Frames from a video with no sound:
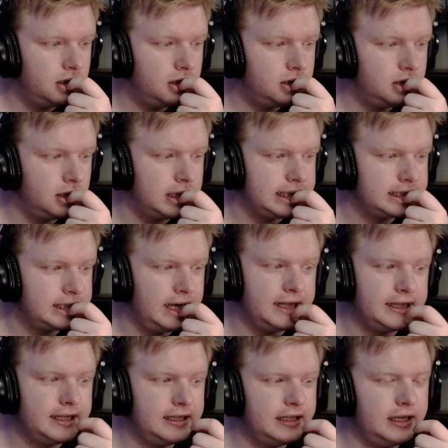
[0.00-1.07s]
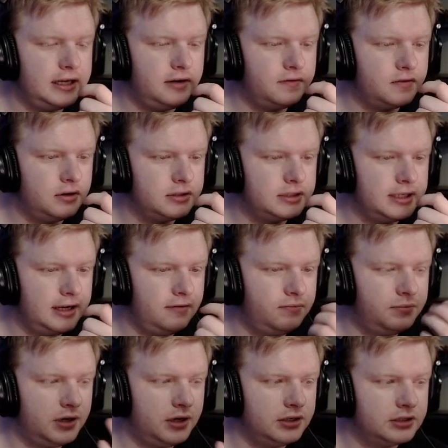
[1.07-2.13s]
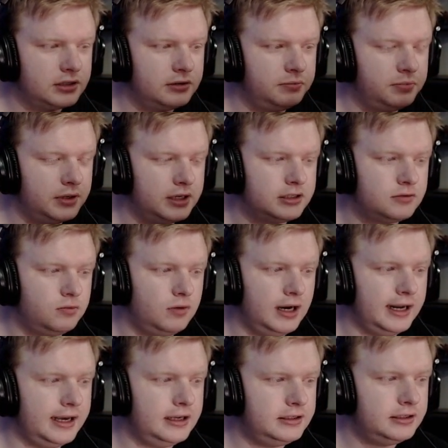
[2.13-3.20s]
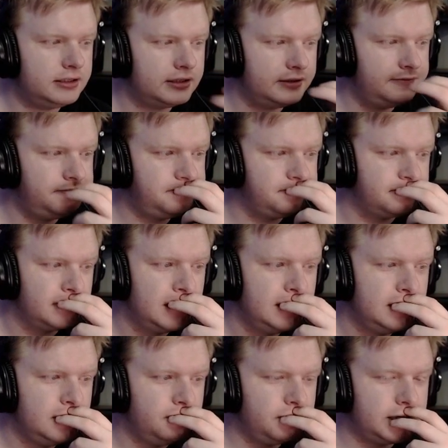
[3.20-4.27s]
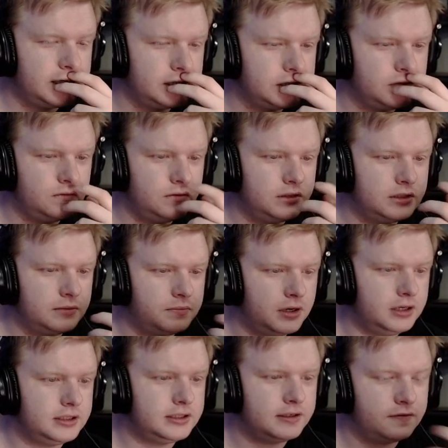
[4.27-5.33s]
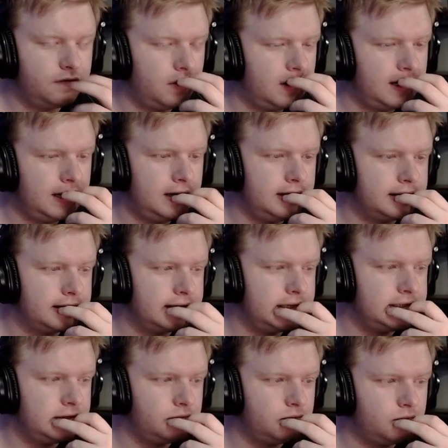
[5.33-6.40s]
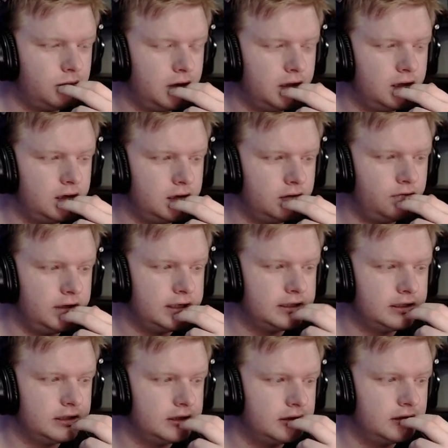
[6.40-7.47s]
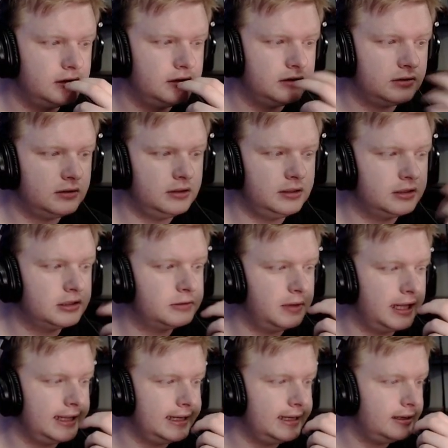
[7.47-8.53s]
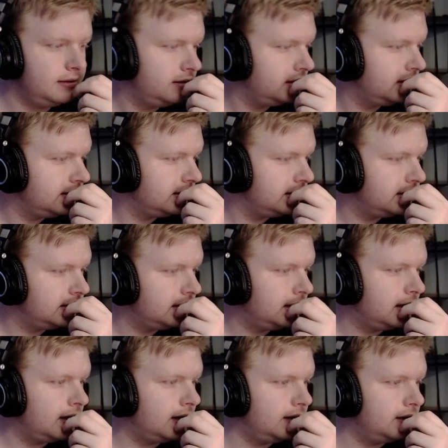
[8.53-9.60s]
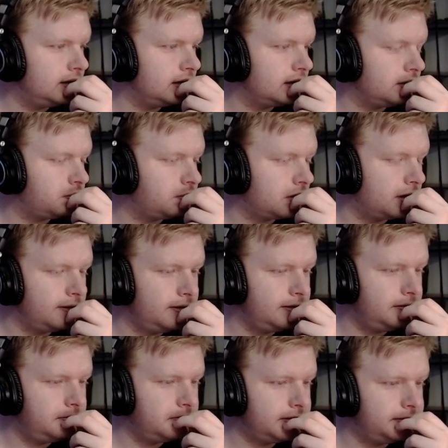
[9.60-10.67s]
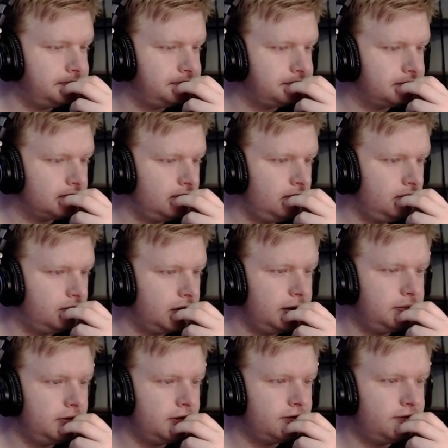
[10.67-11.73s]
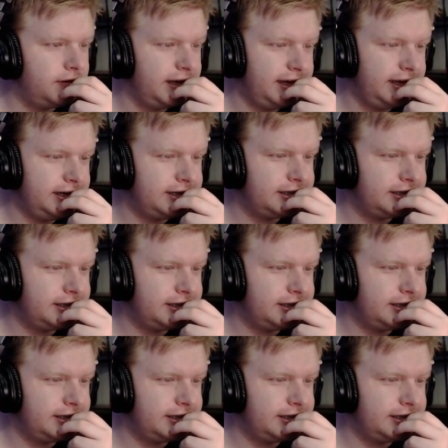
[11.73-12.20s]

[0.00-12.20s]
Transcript: Nice. And then they, of course, they have Bosk, but it's 1S because it was a project file and they didn't bother to fix the spelling. The Probe, Boba Fett.